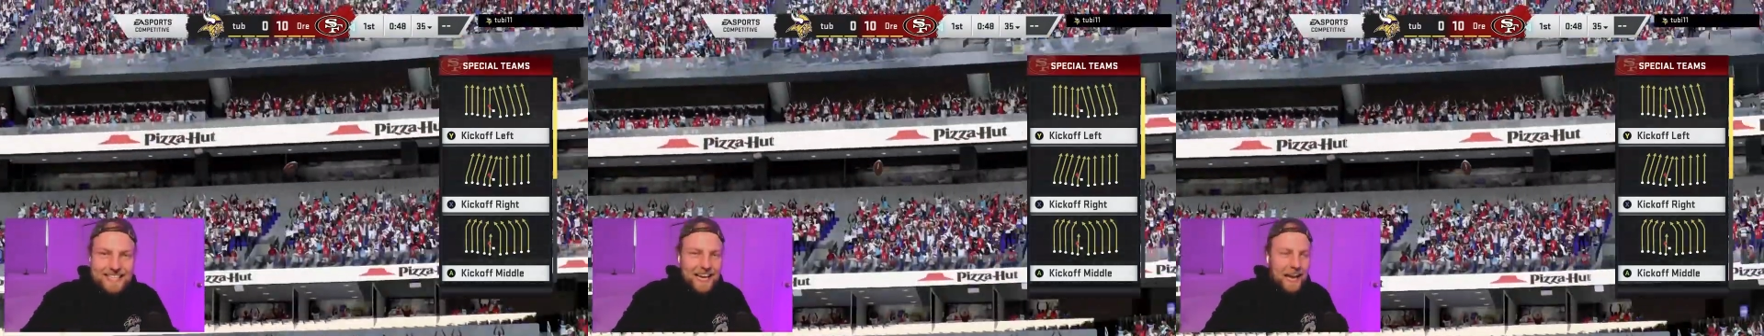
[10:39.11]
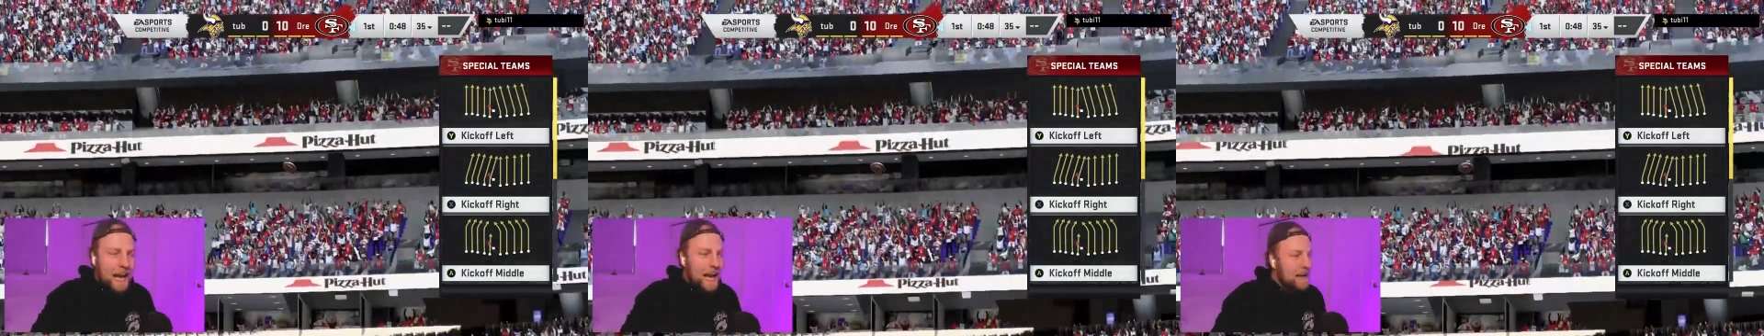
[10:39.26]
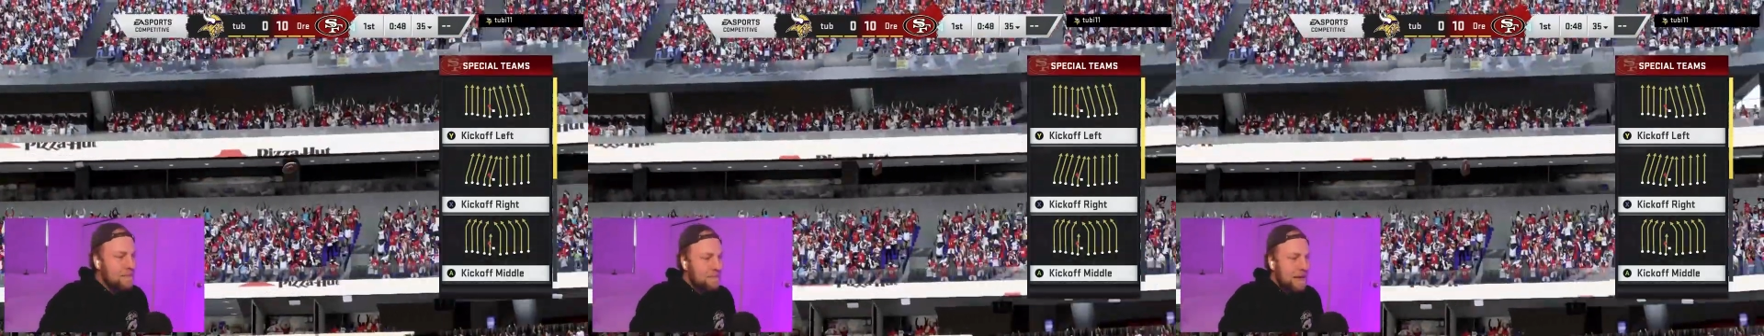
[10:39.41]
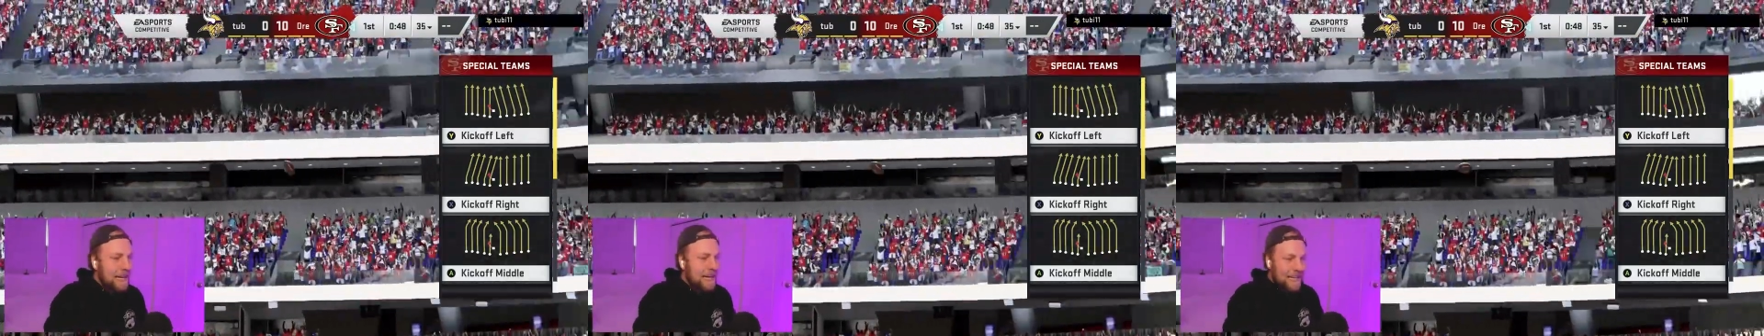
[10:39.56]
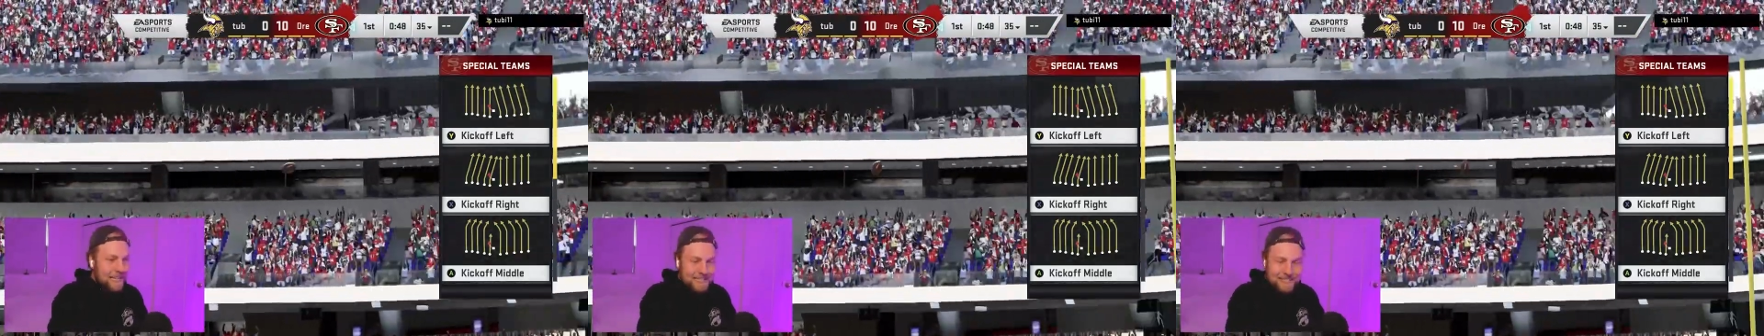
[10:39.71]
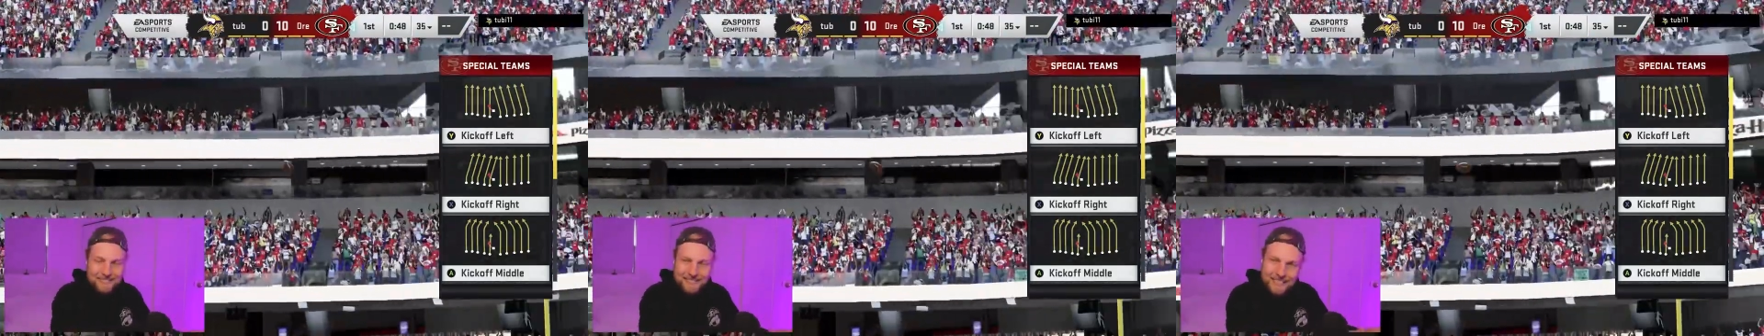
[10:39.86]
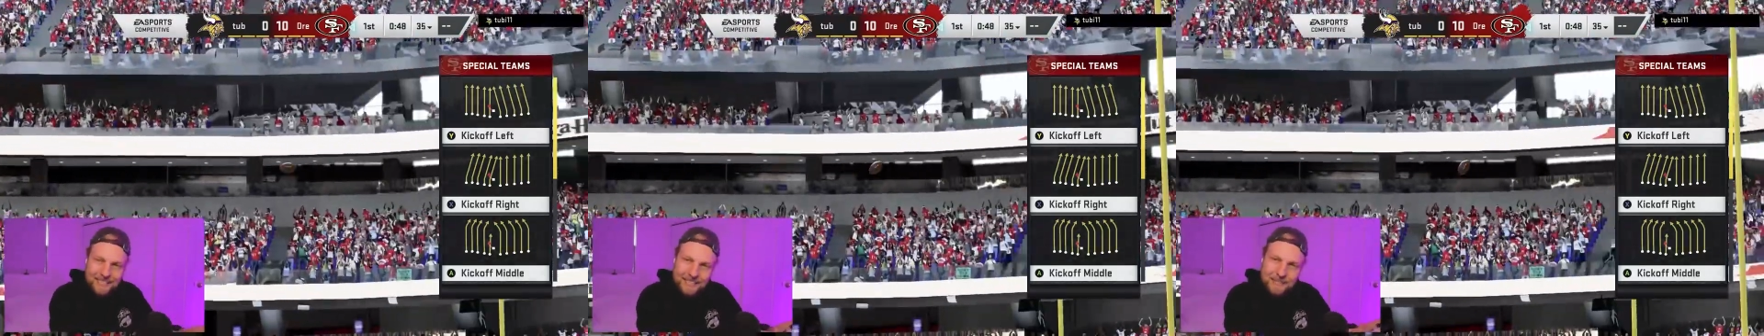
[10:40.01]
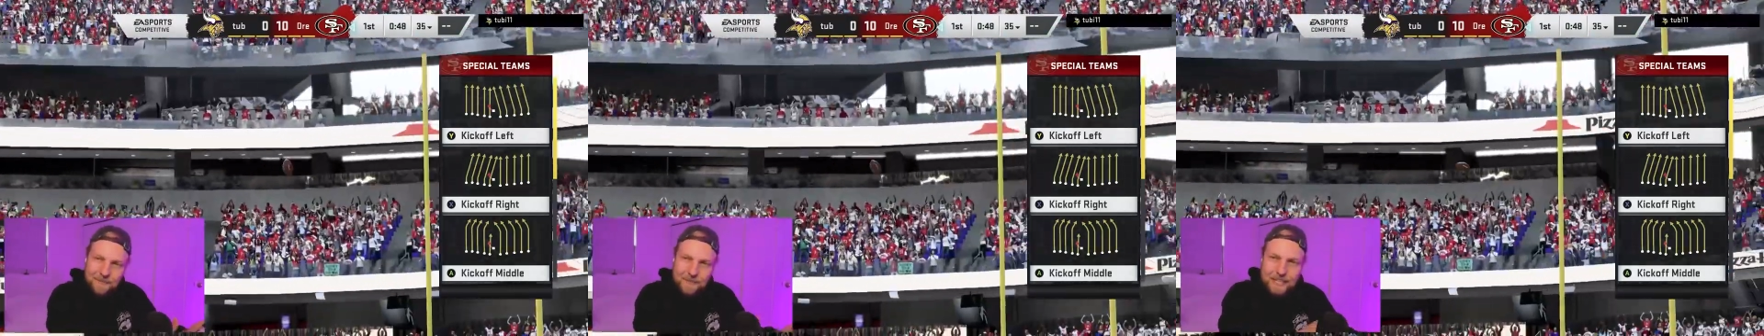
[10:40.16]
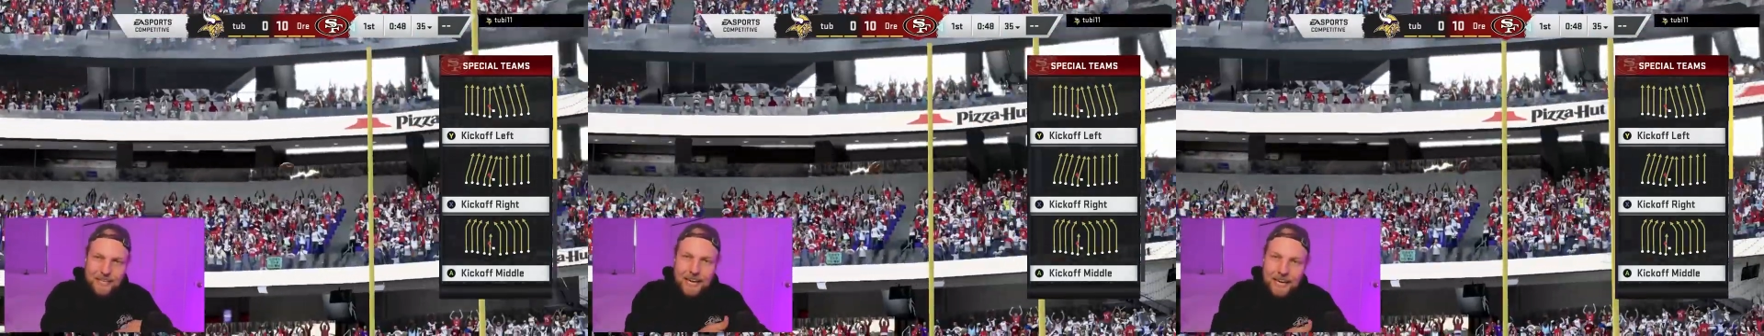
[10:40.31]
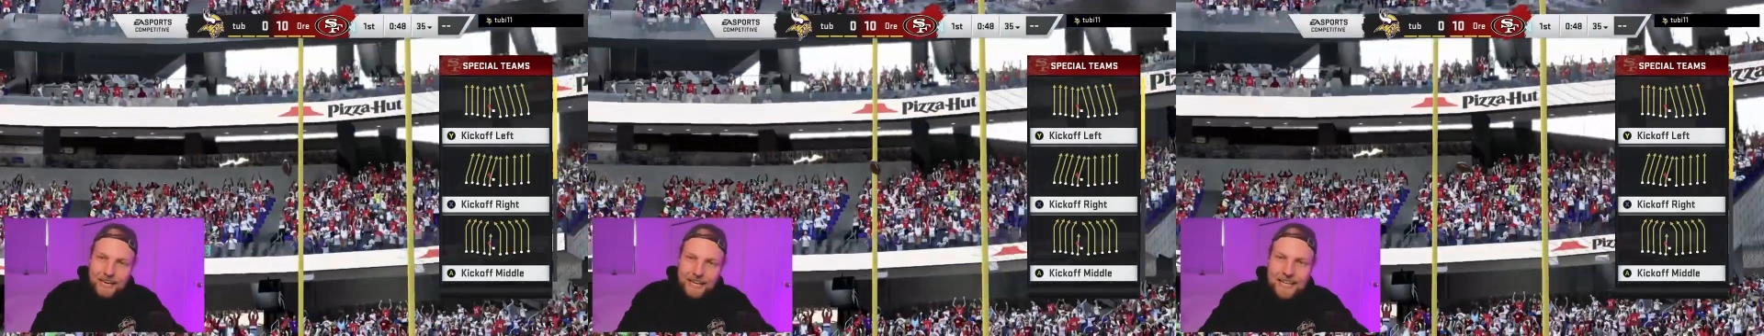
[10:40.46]
I, I instinctively
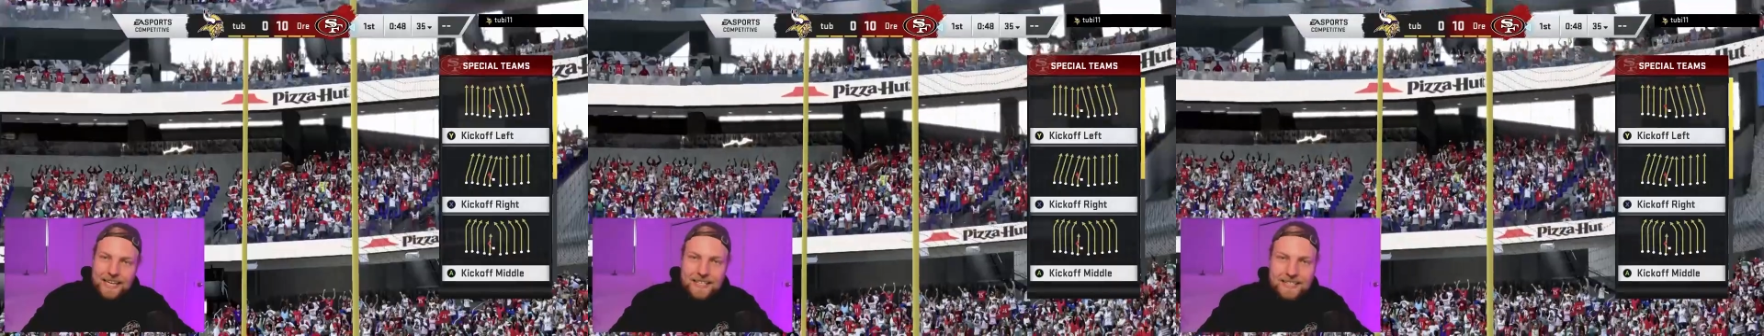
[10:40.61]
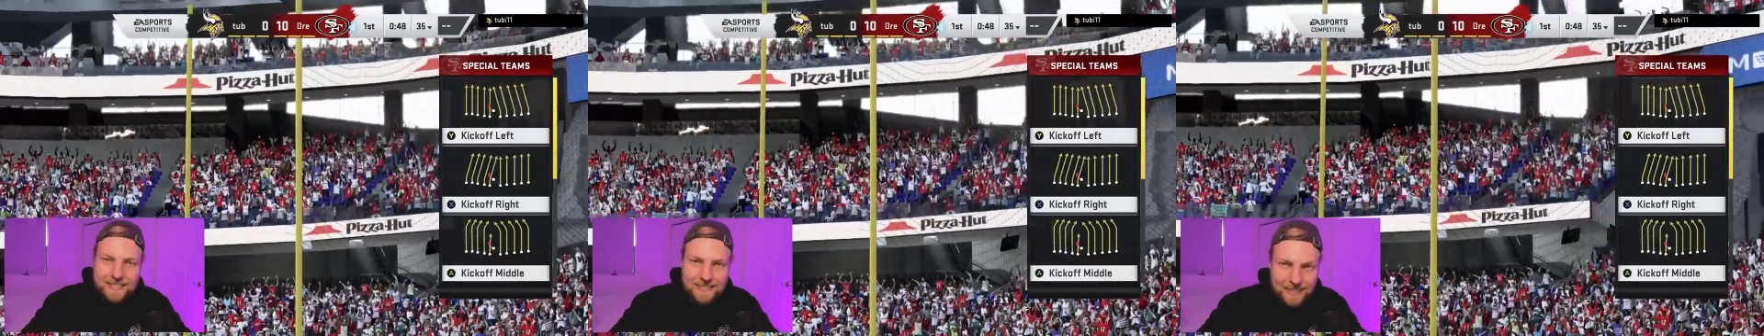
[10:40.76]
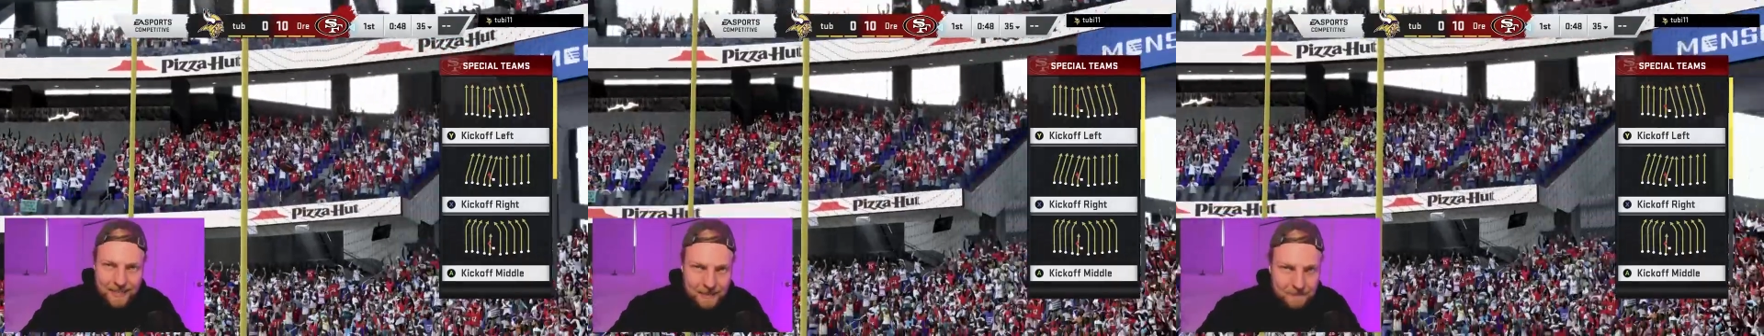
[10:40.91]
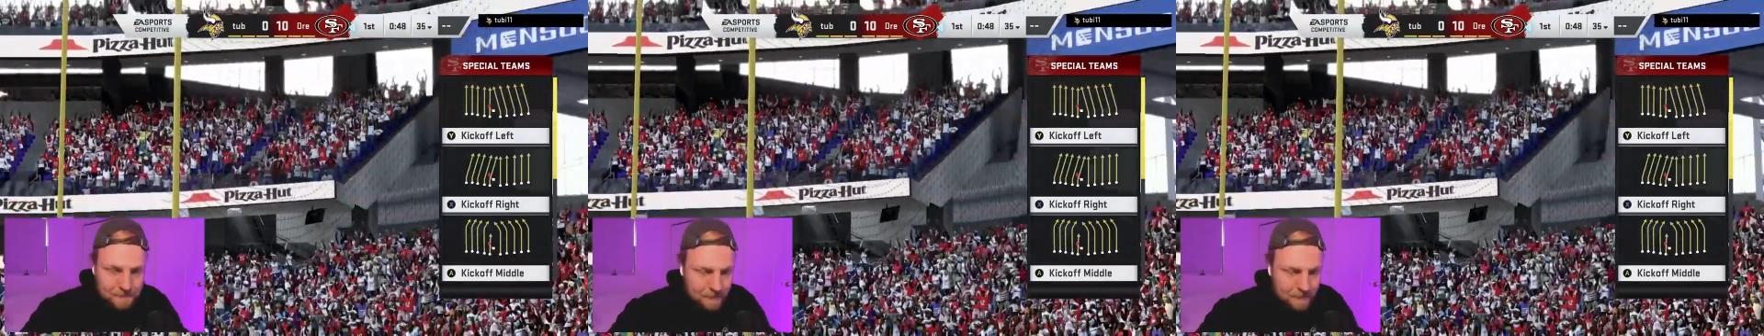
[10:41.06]
kind of hit stick,